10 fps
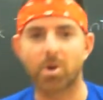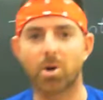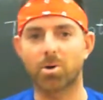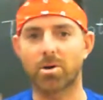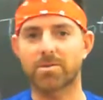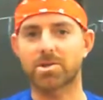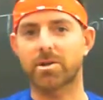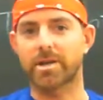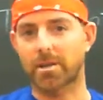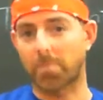Or I just
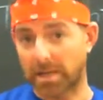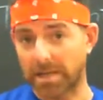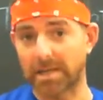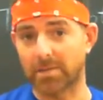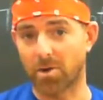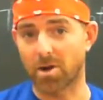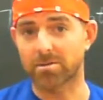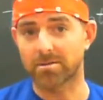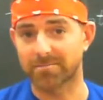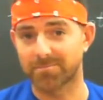got that completely
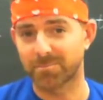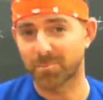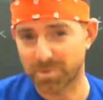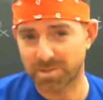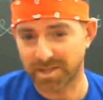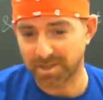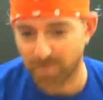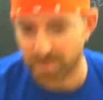wrong. We'll see.